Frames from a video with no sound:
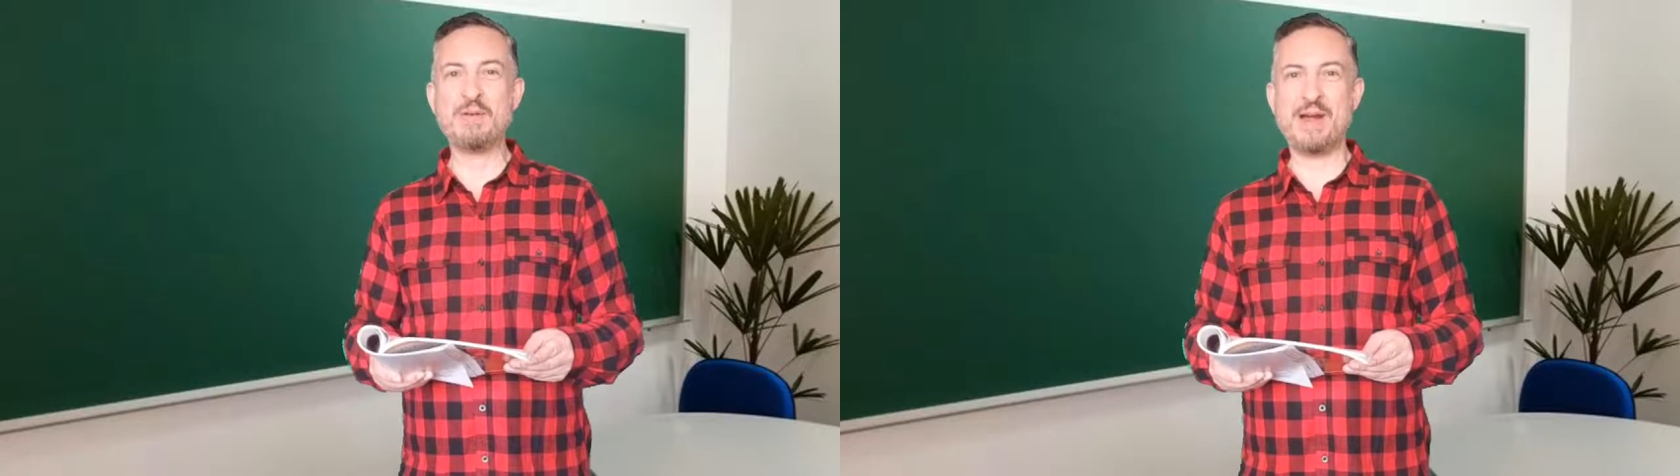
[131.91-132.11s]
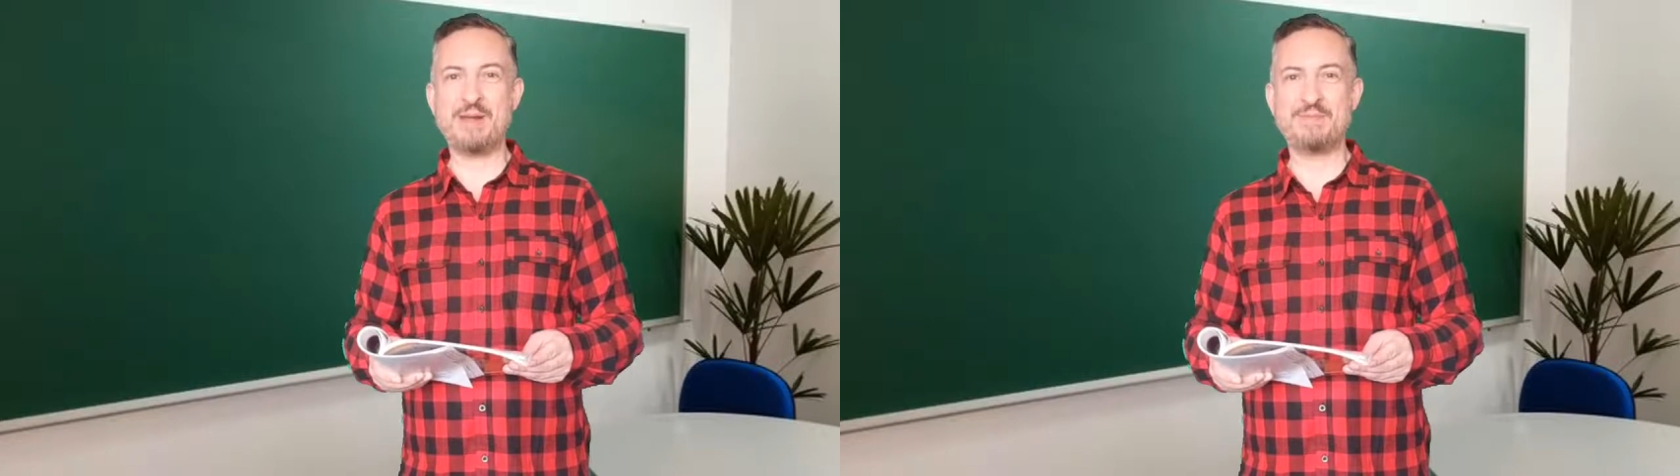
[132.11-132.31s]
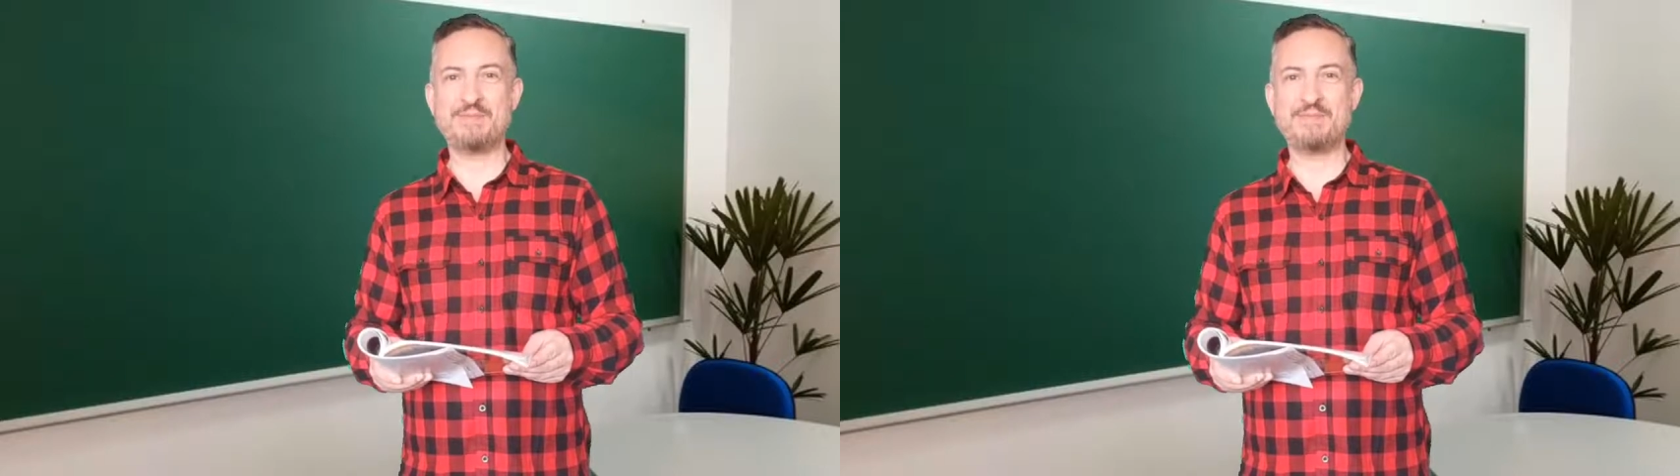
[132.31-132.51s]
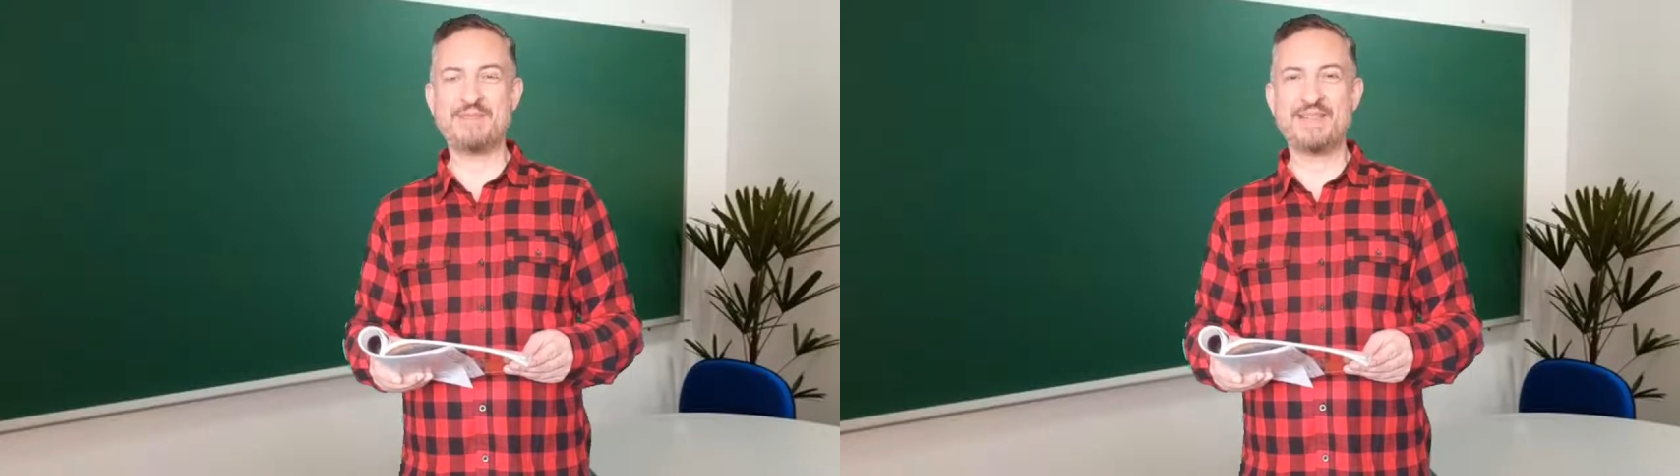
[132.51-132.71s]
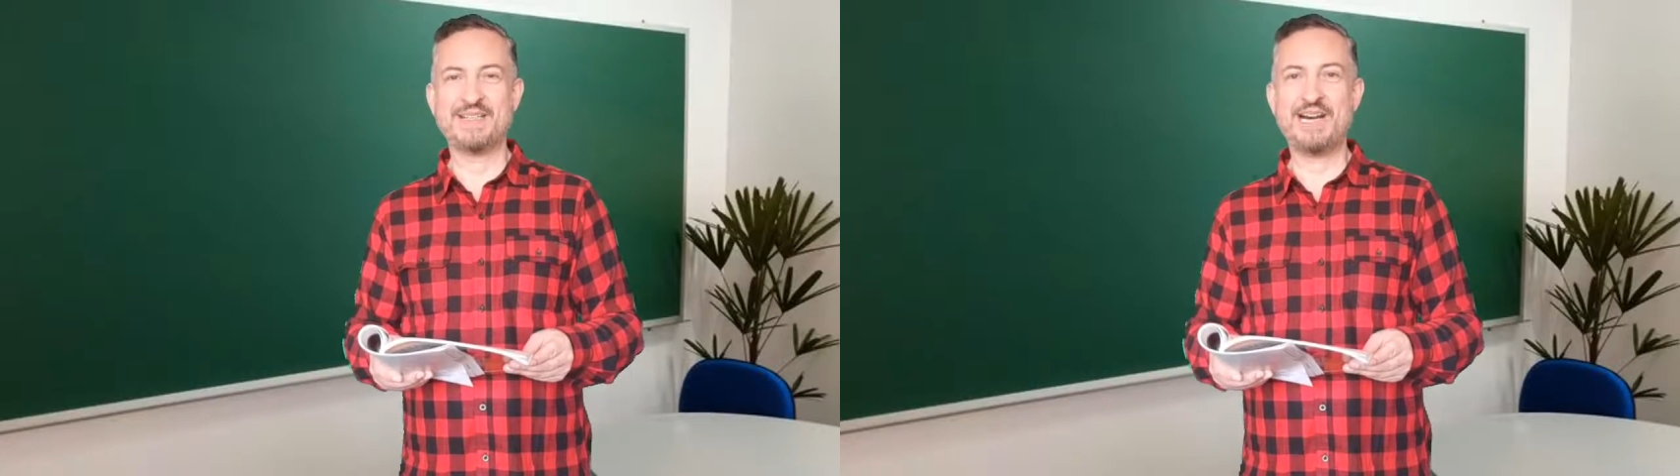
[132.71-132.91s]
crime.
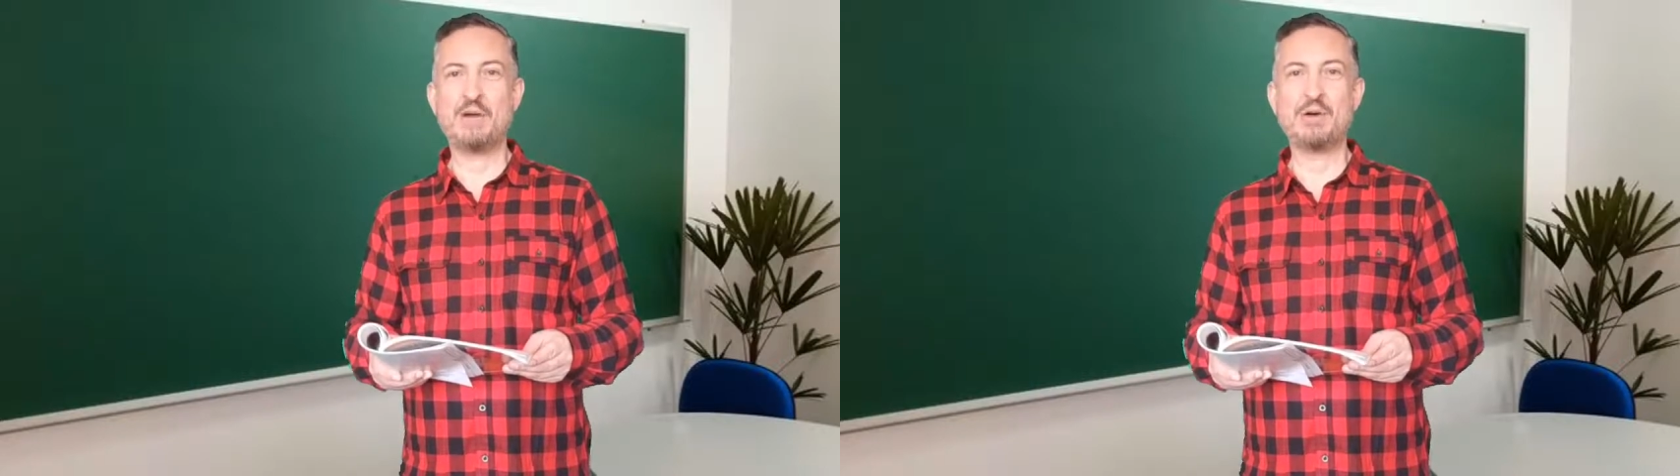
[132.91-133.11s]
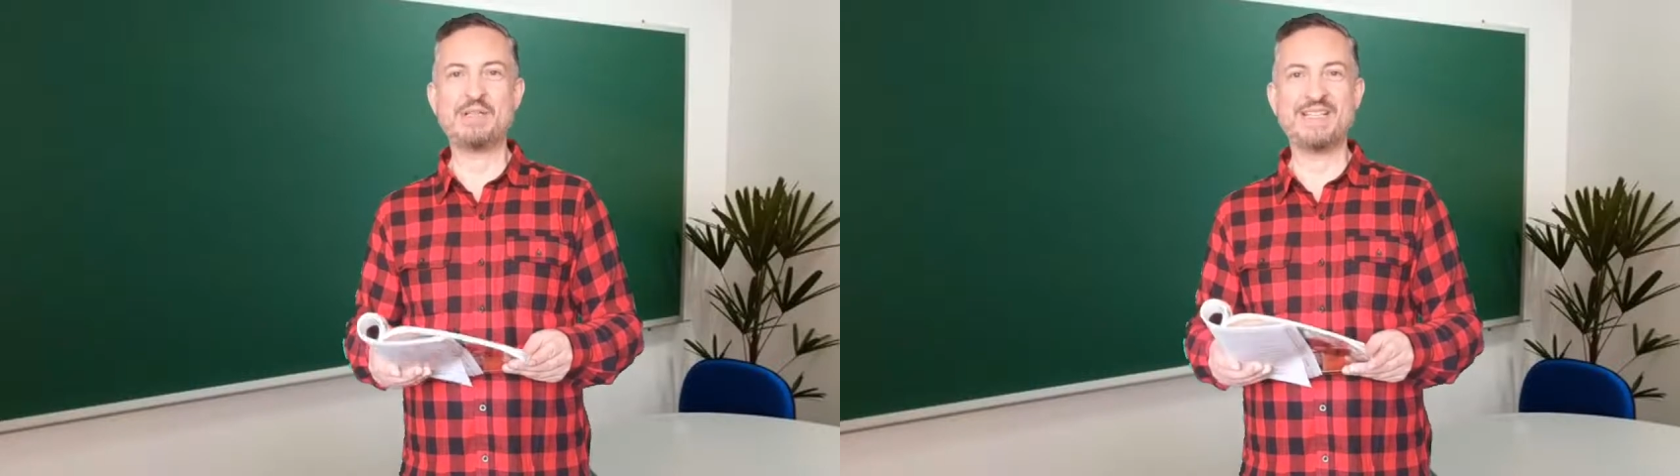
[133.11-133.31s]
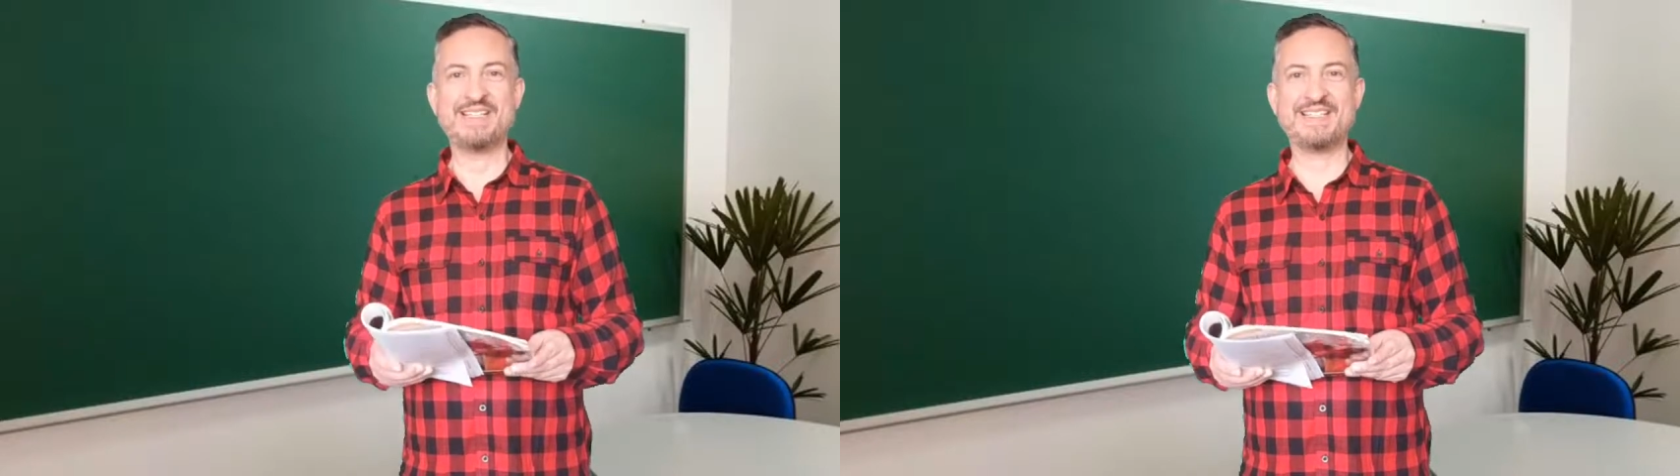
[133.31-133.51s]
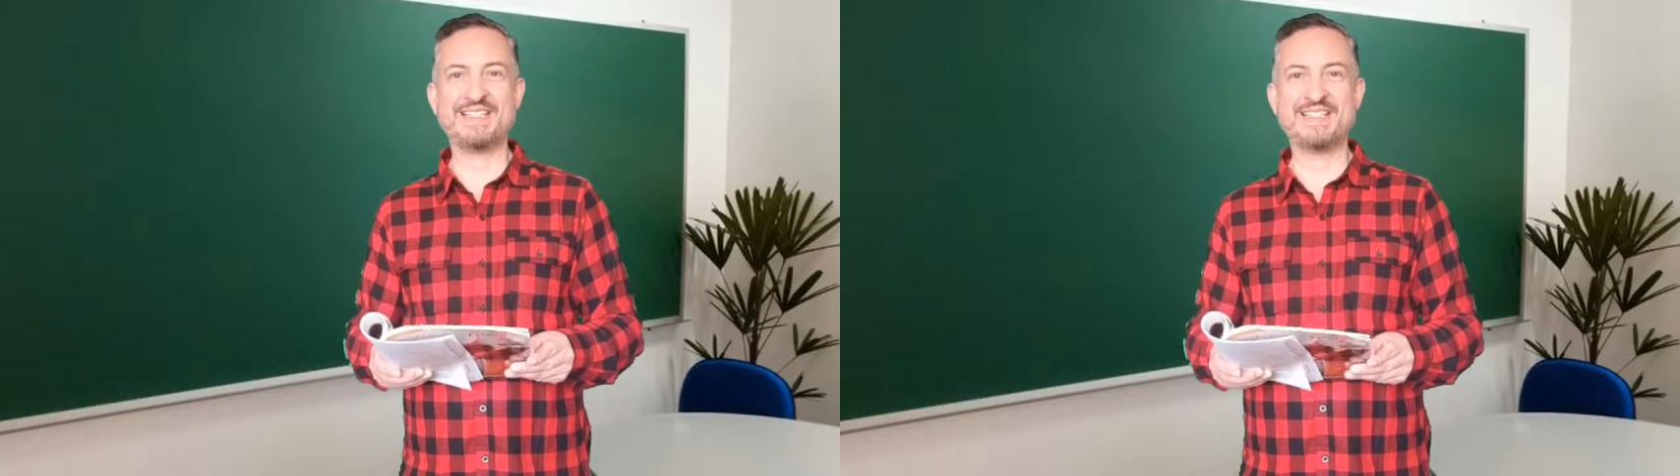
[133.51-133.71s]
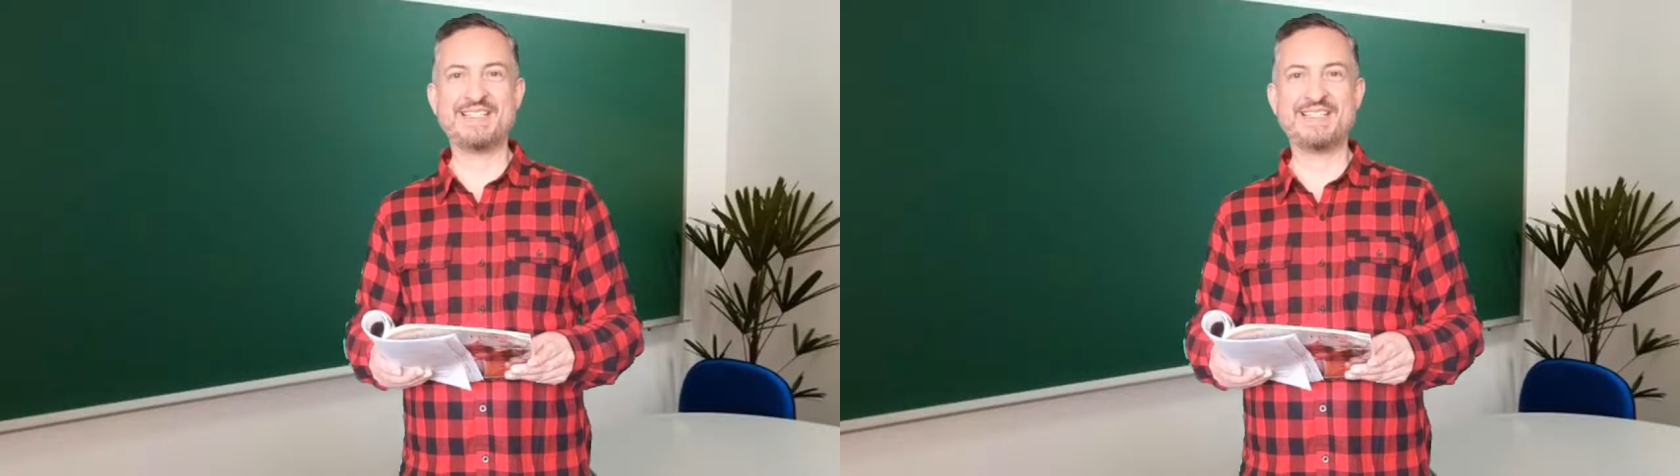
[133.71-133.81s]
How was it?